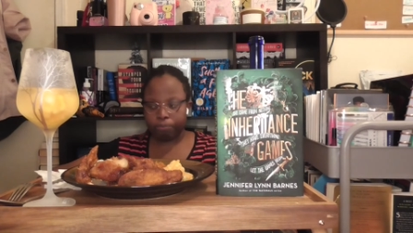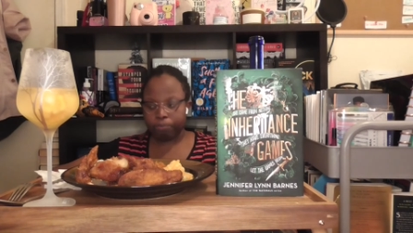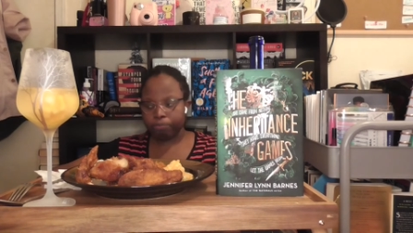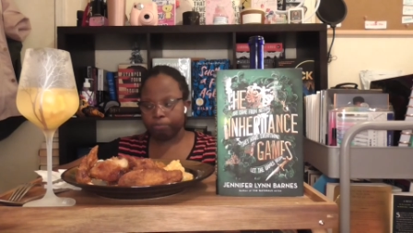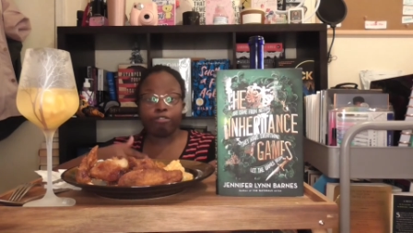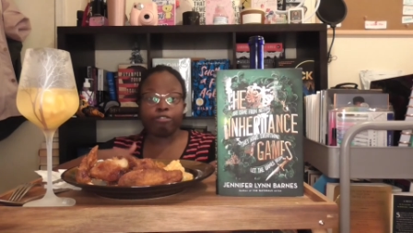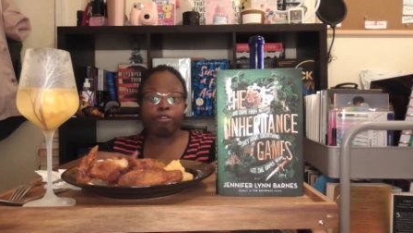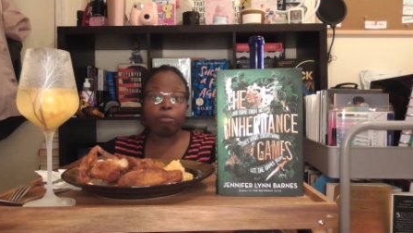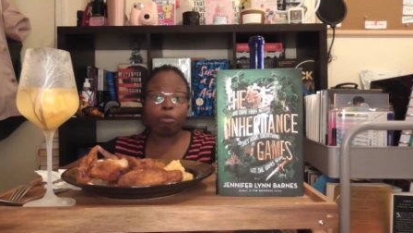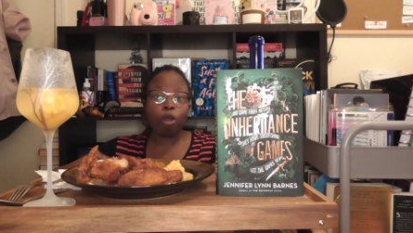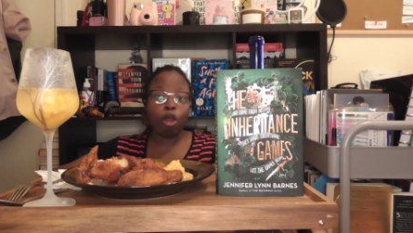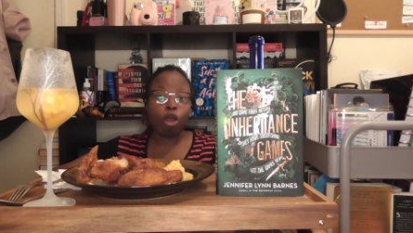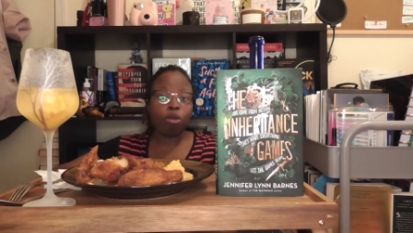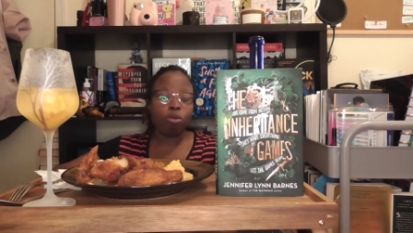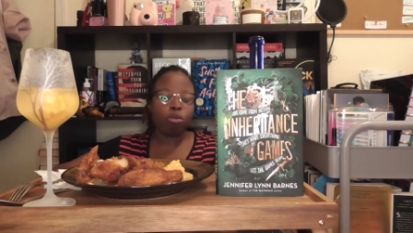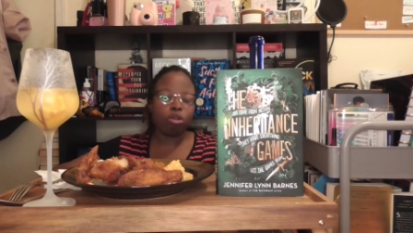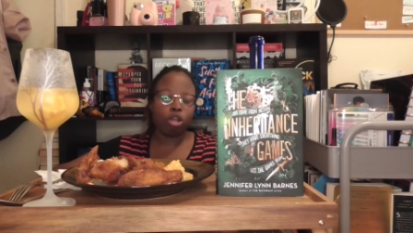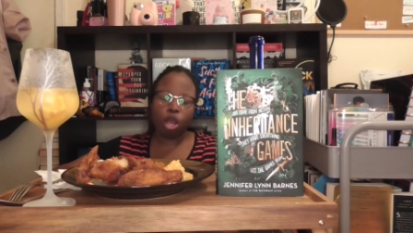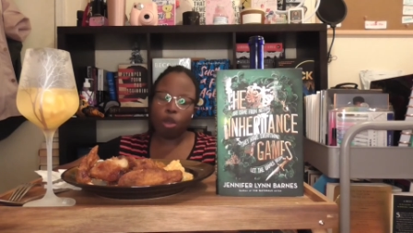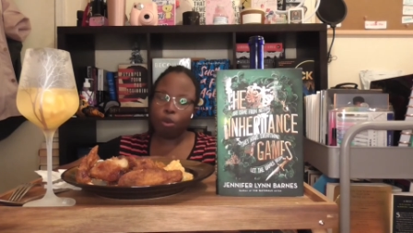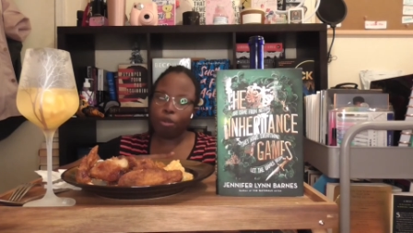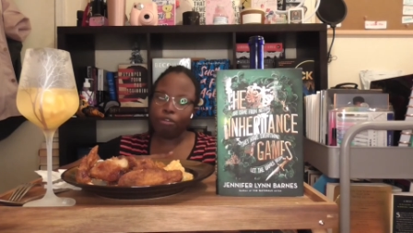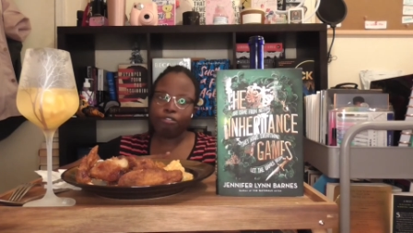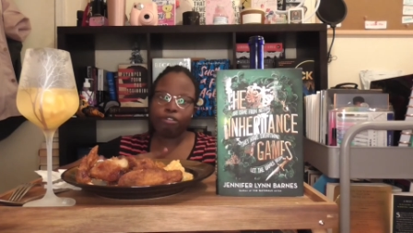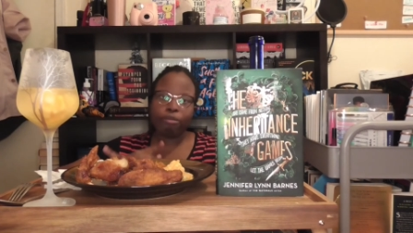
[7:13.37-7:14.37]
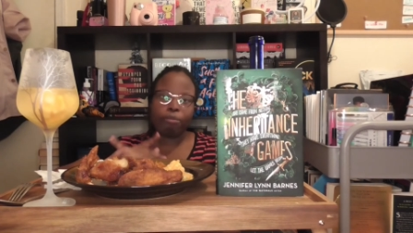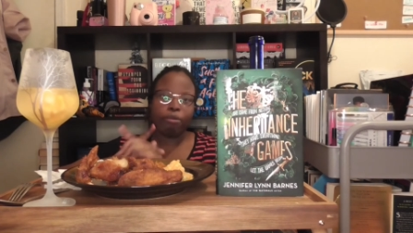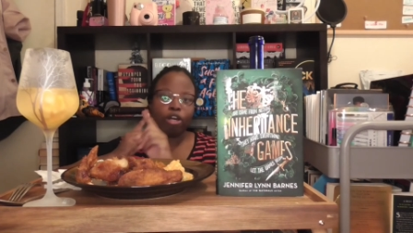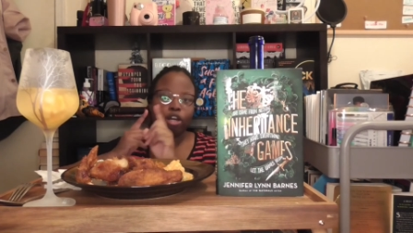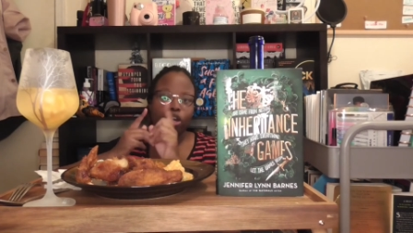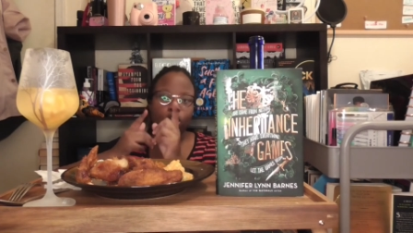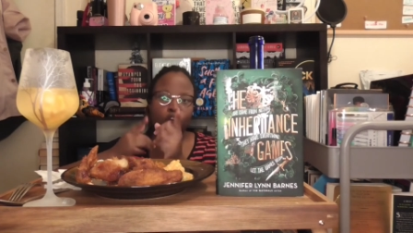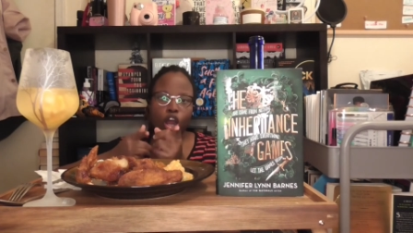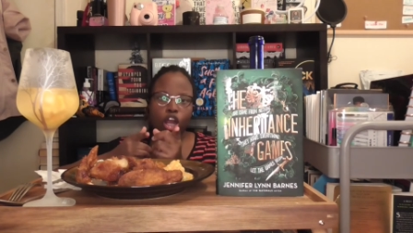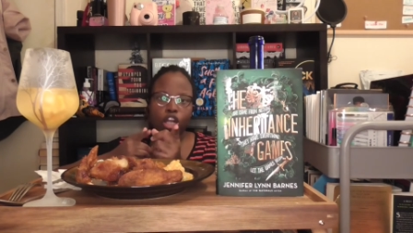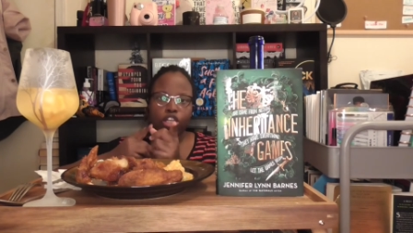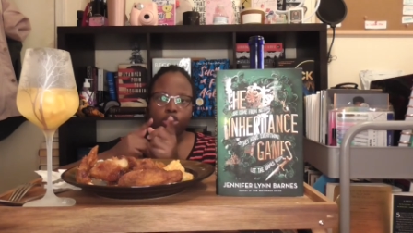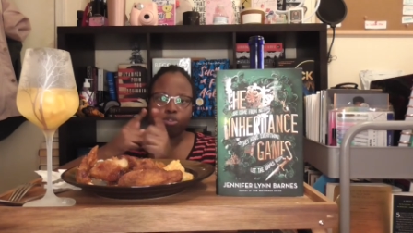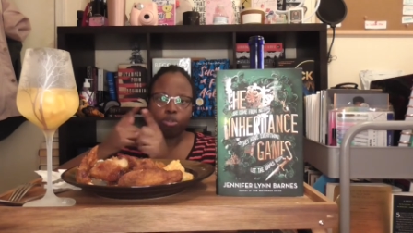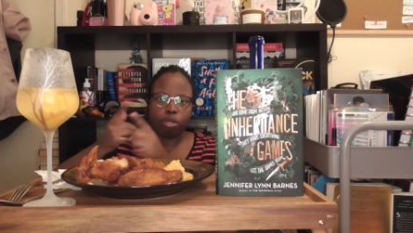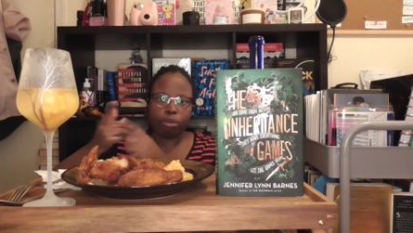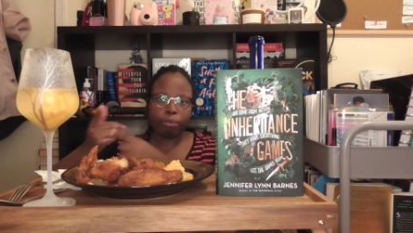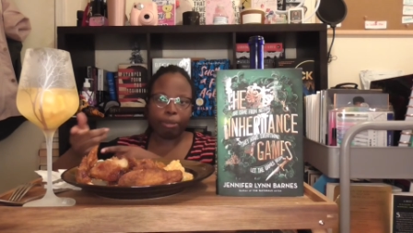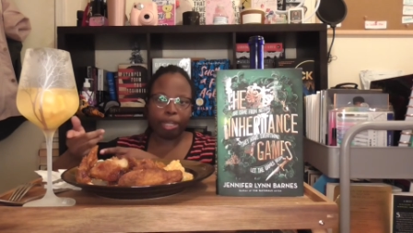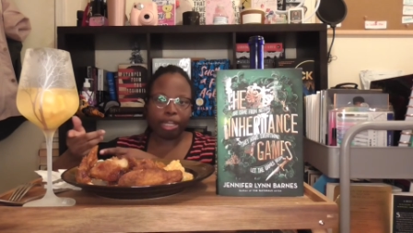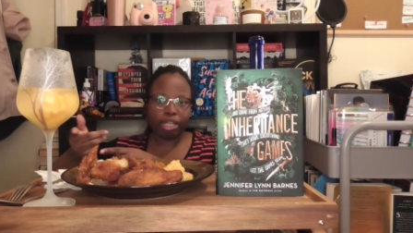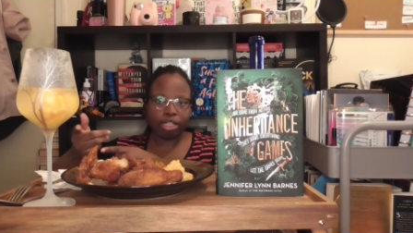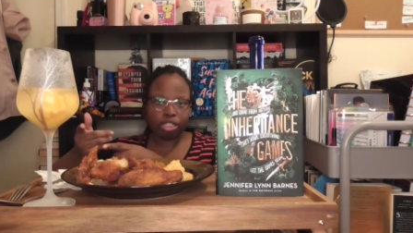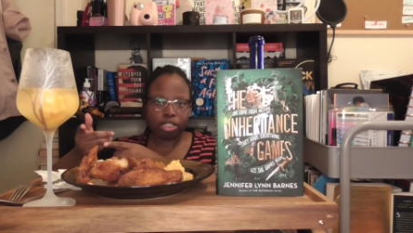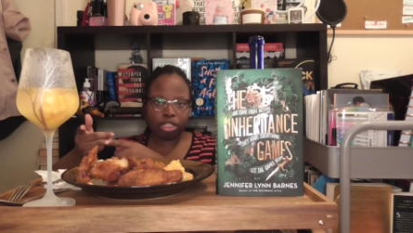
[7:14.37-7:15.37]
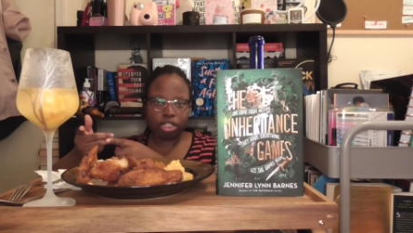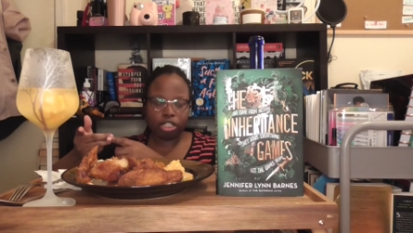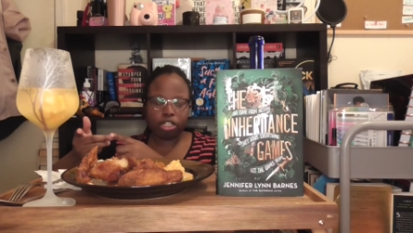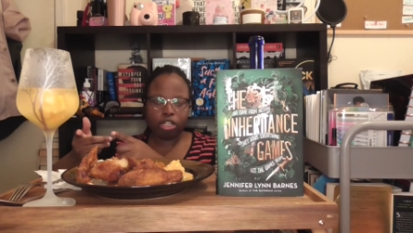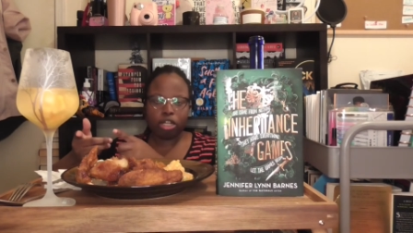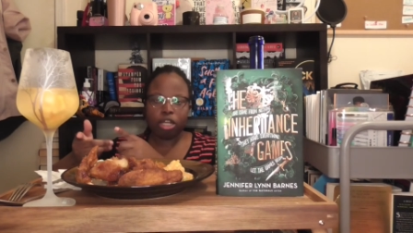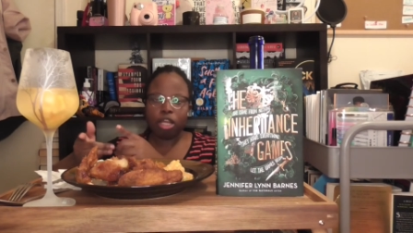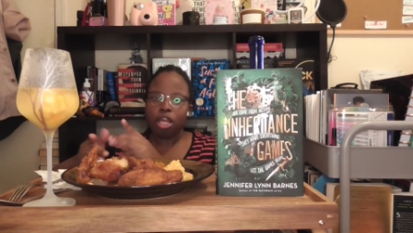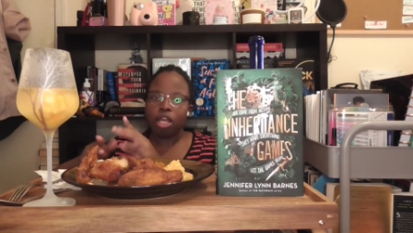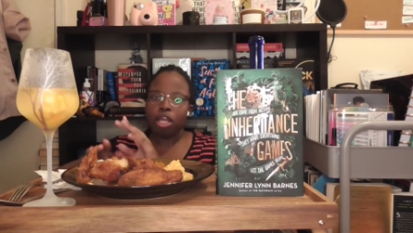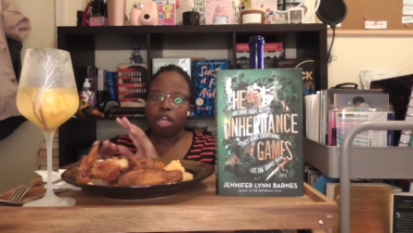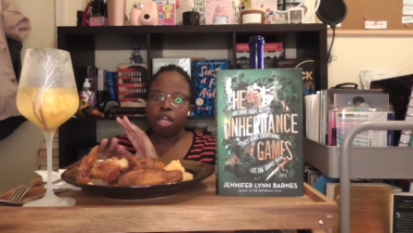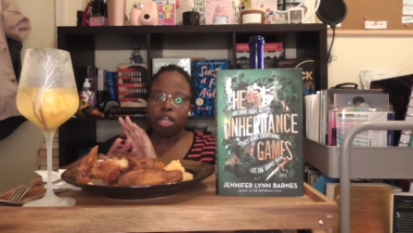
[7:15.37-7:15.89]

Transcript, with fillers: From go going from her car to a mansion